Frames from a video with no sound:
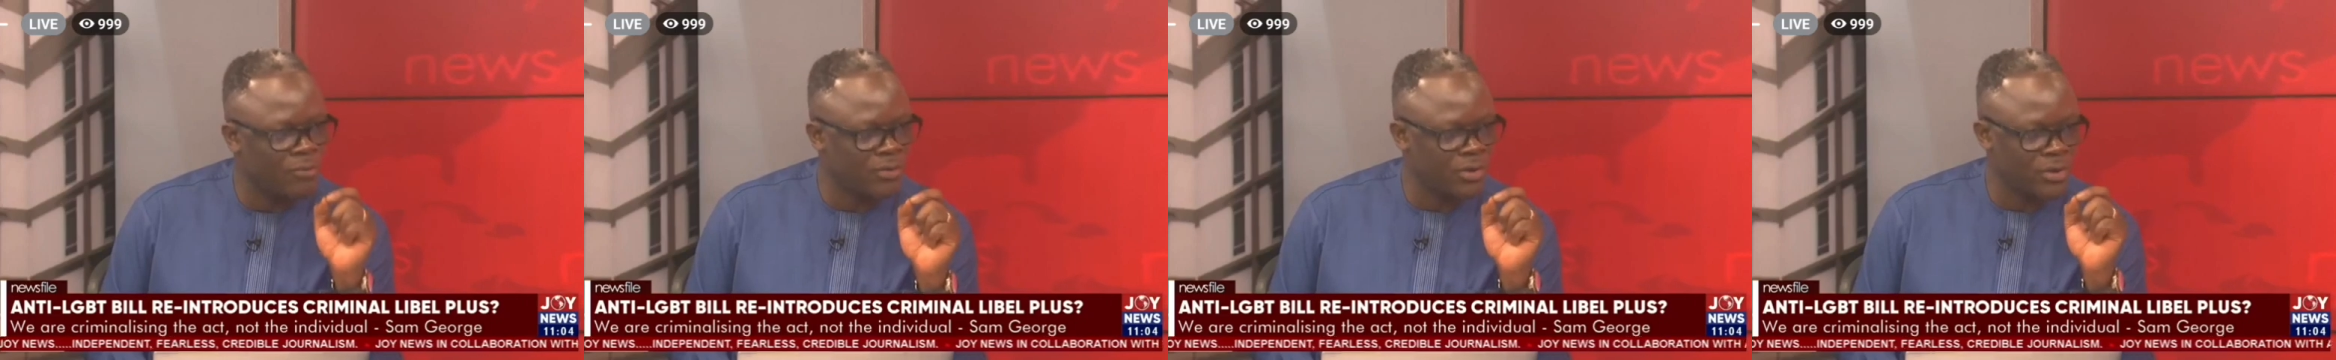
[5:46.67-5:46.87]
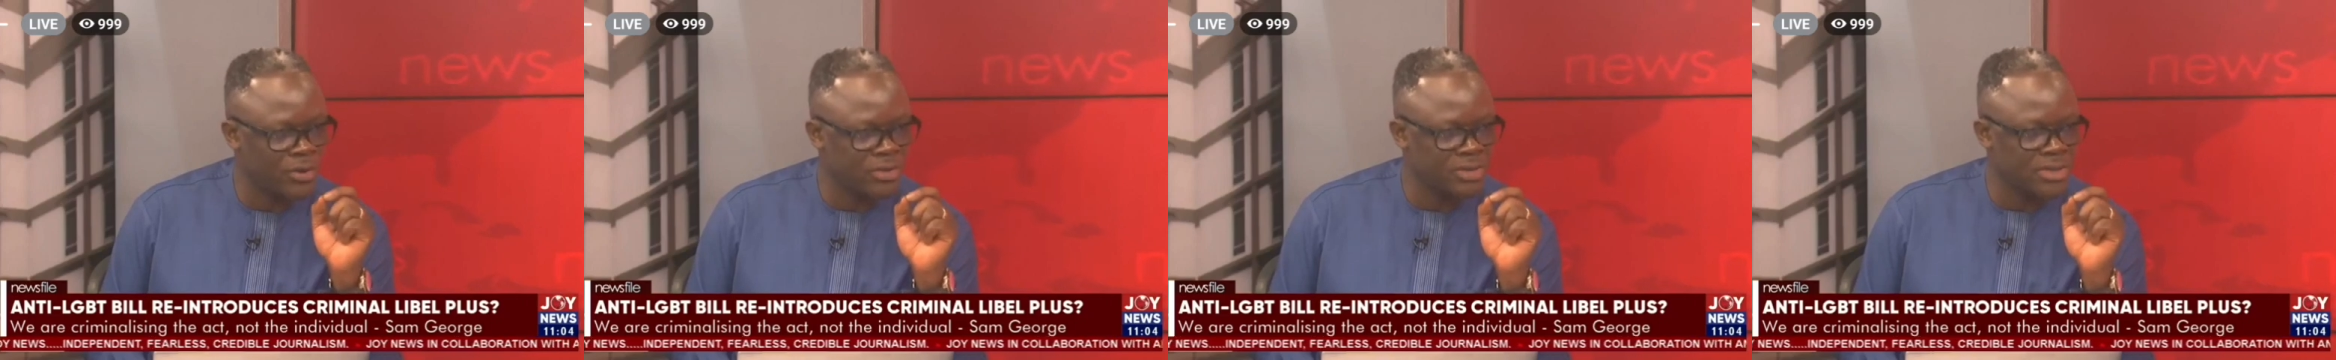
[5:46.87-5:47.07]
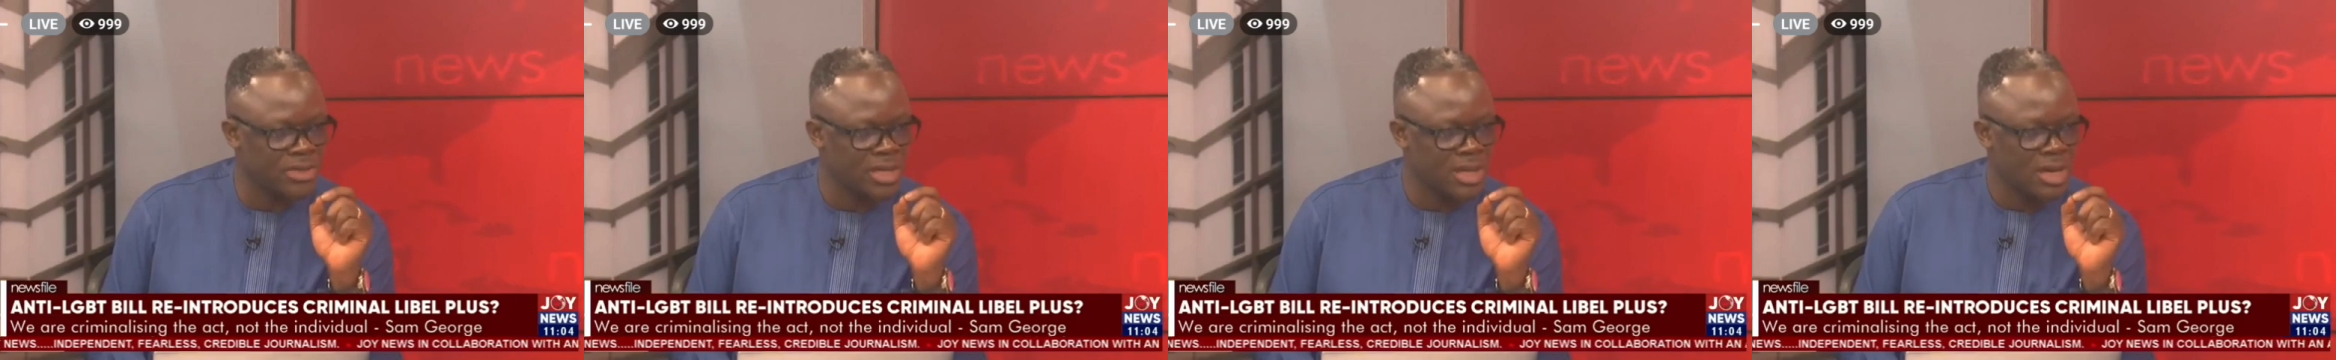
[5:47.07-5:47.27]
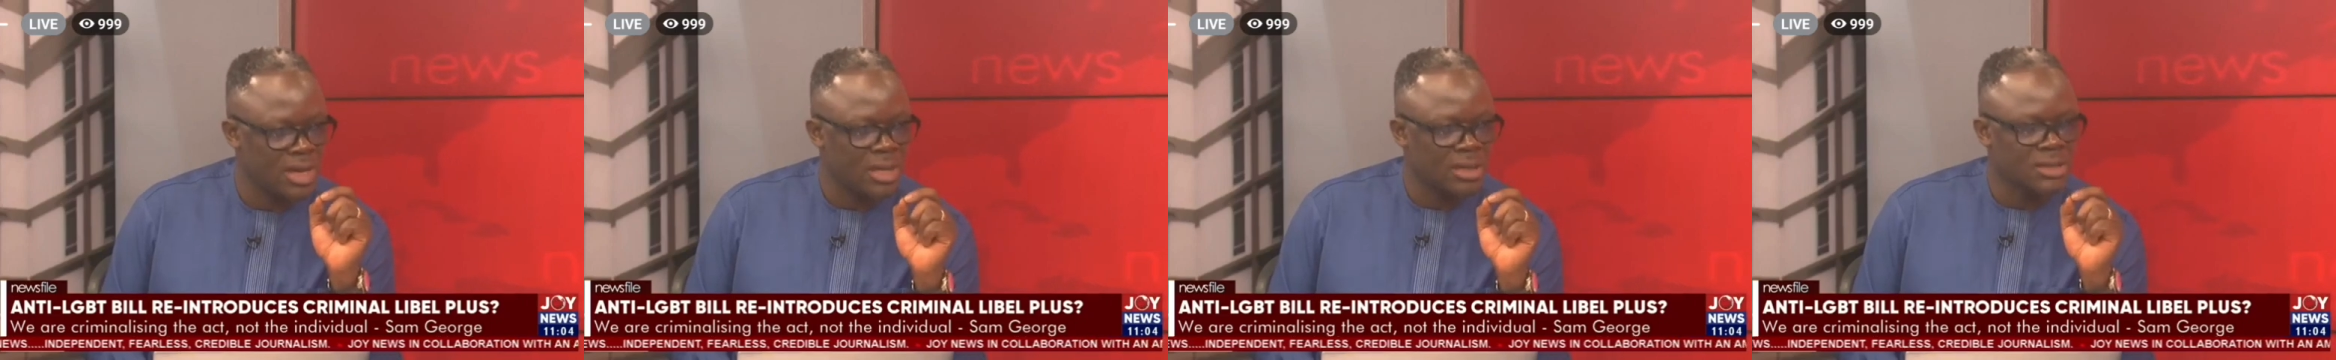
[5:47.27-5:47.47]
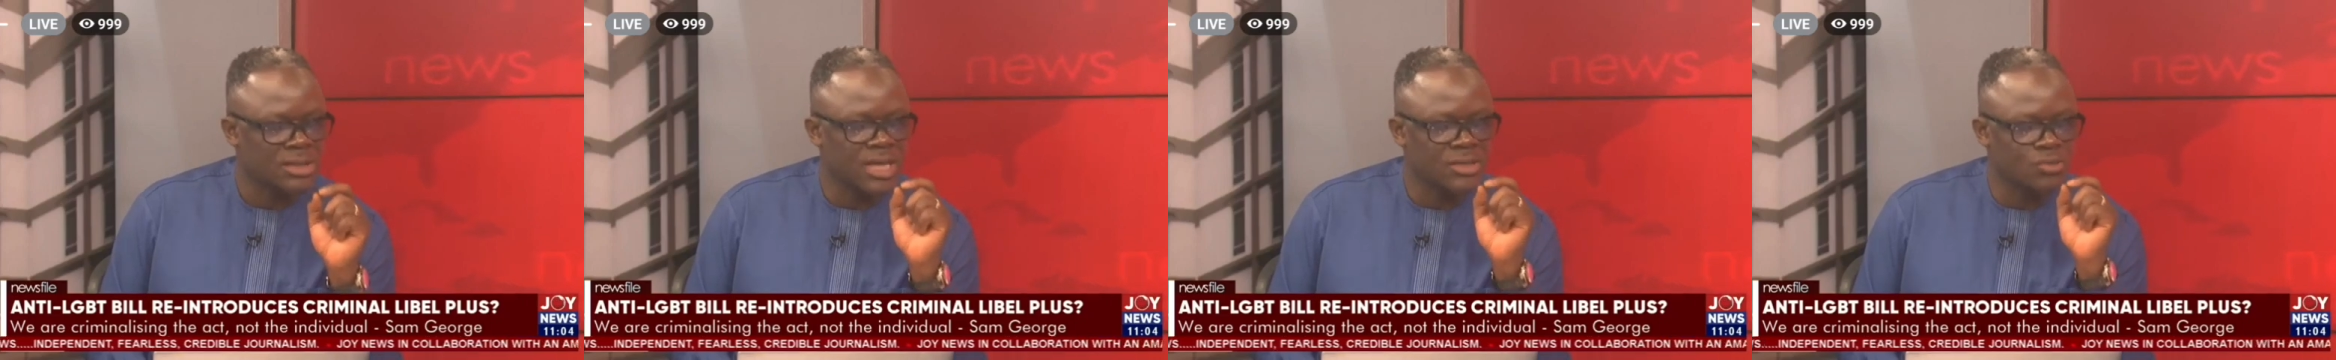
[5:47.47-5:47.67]
that
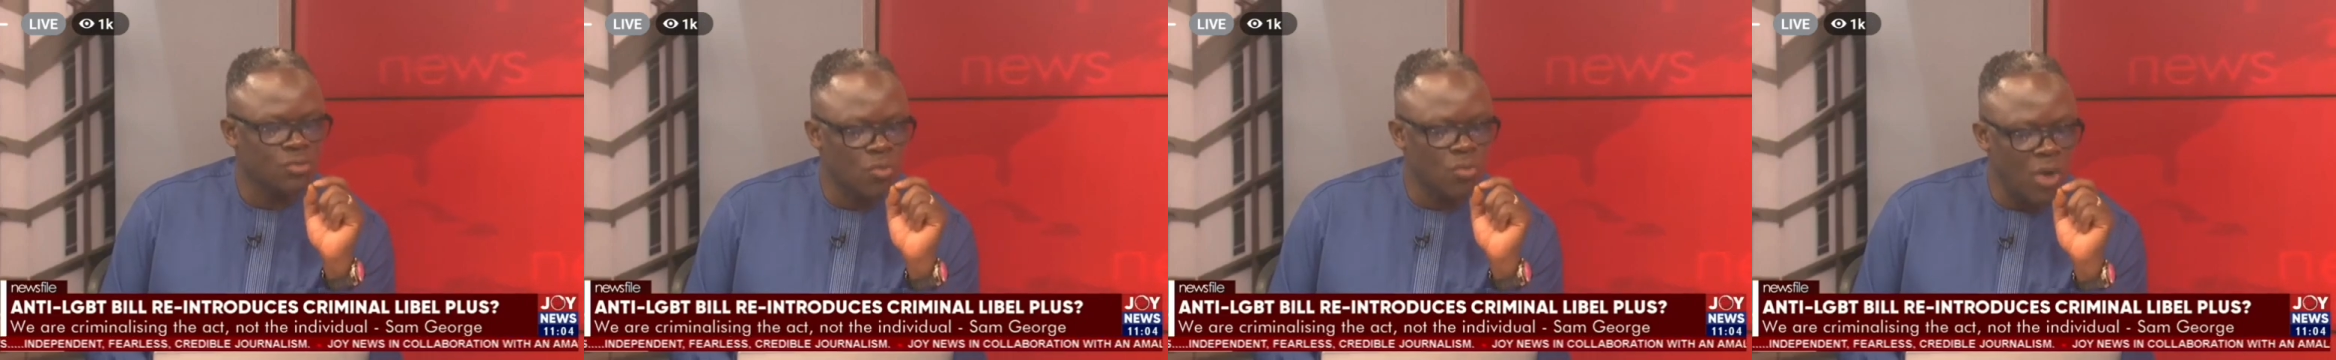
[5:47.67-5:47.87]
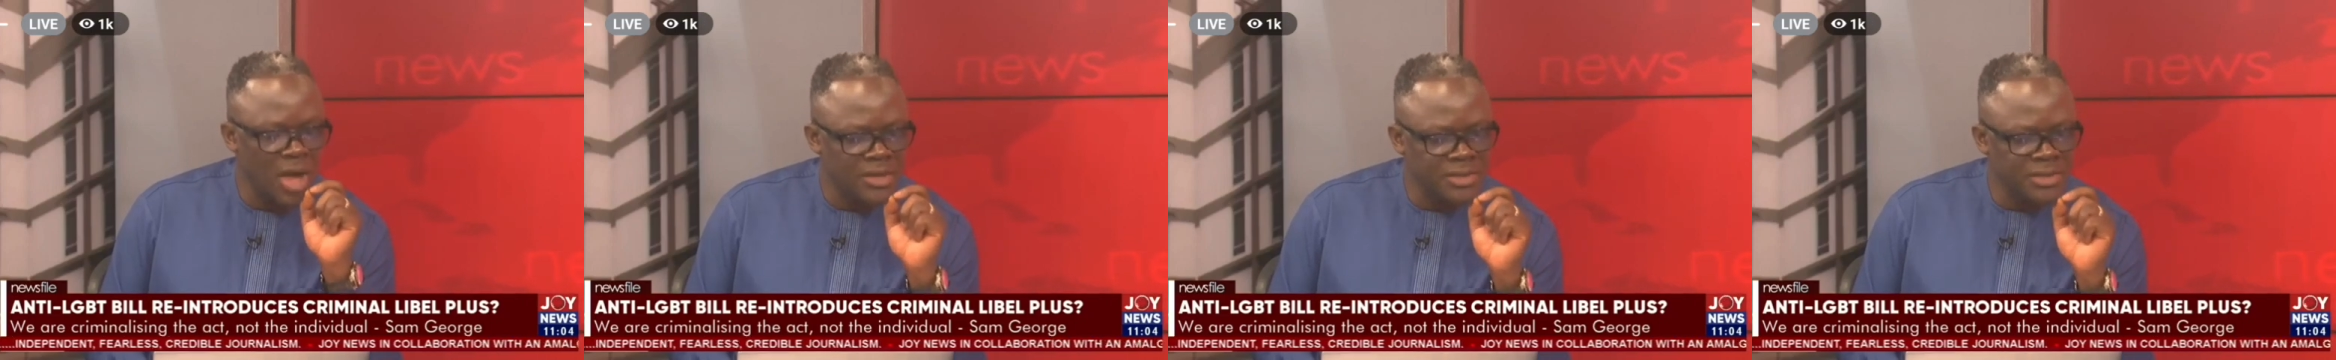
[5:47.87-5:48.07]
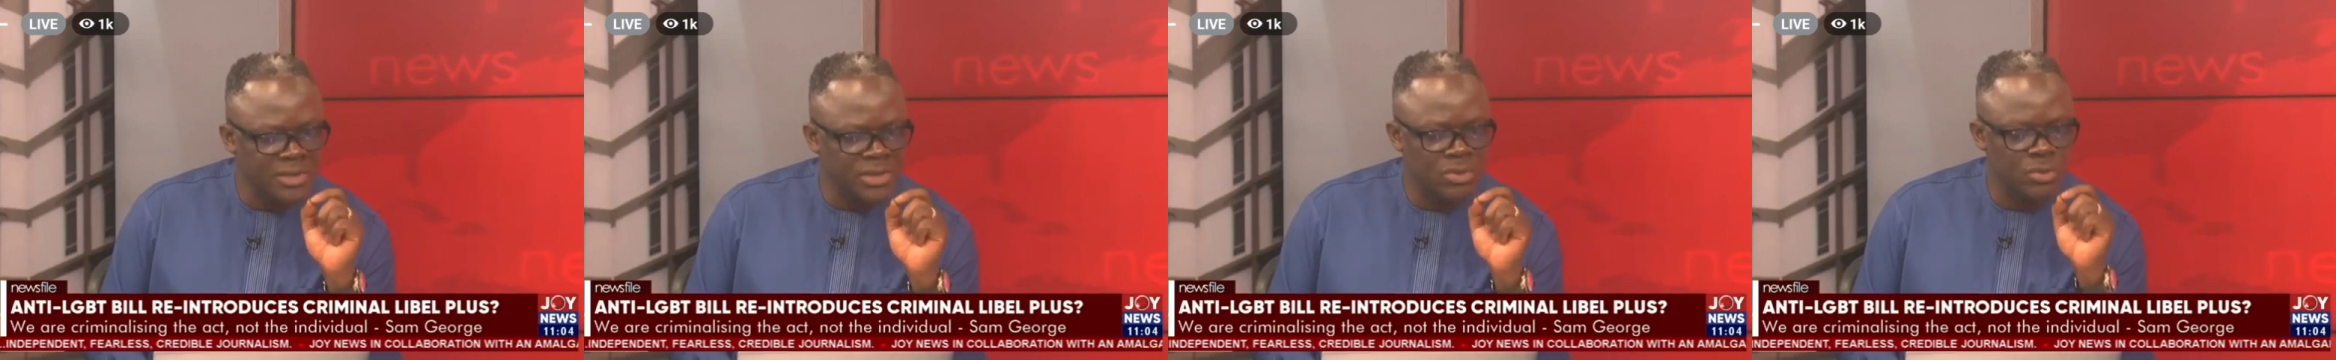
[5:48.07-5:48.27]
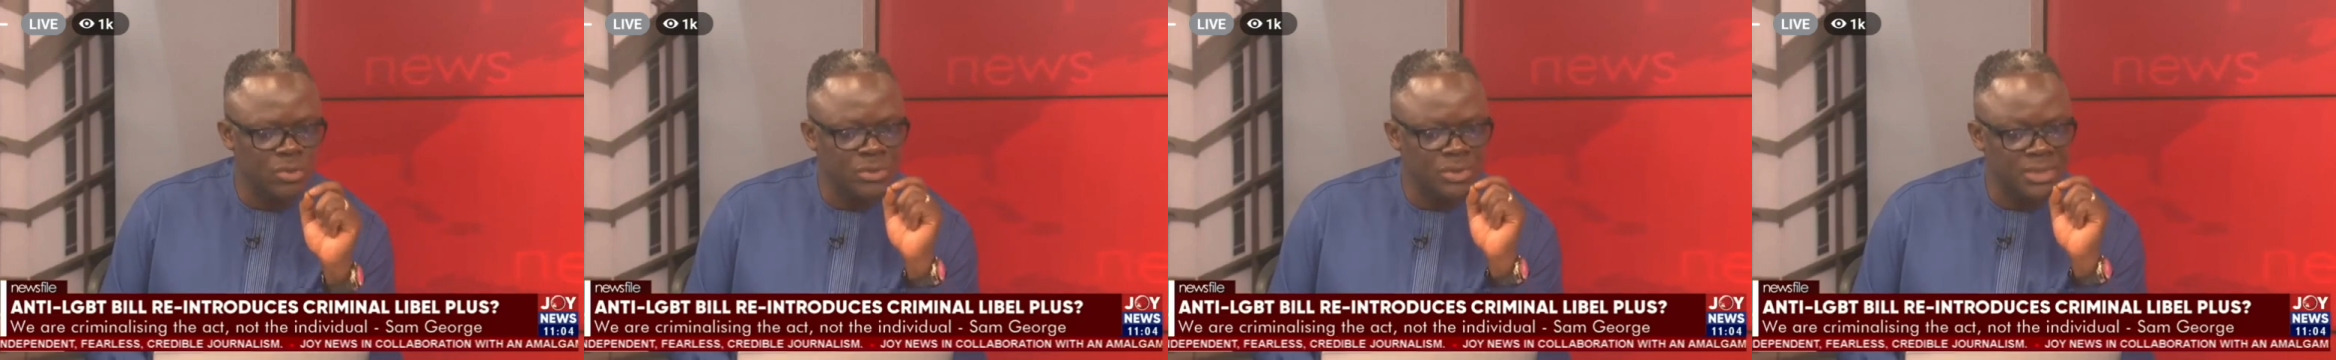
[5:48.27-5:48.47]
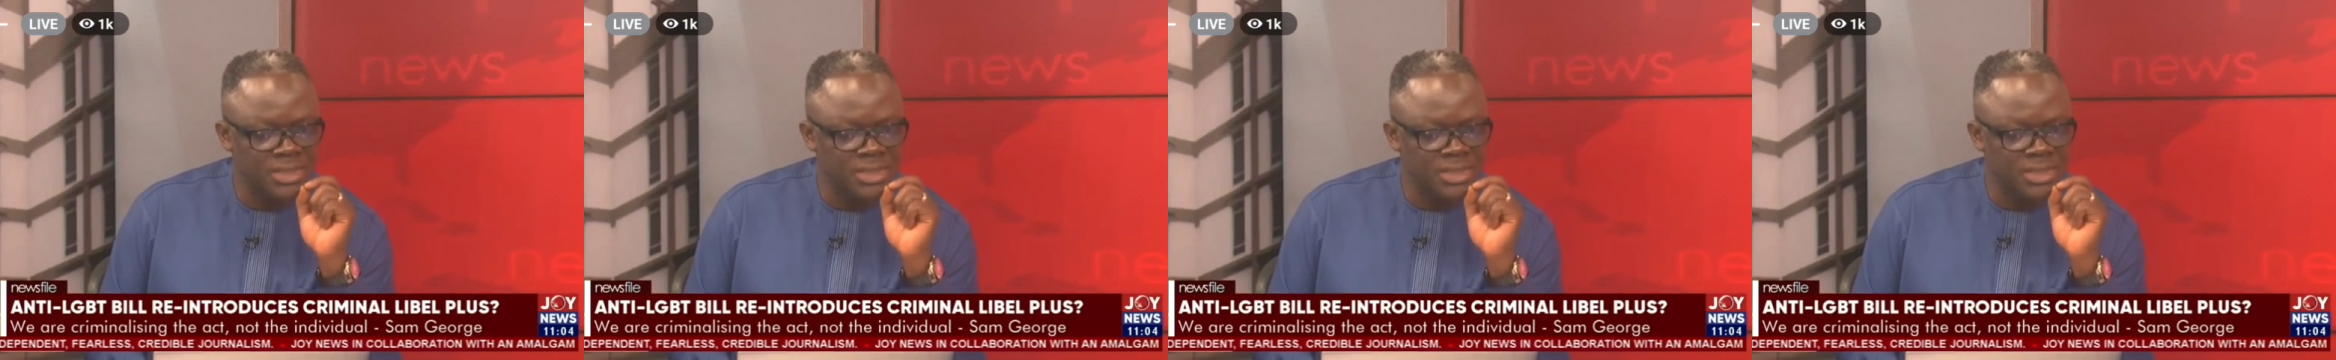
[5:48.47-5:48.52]
once you say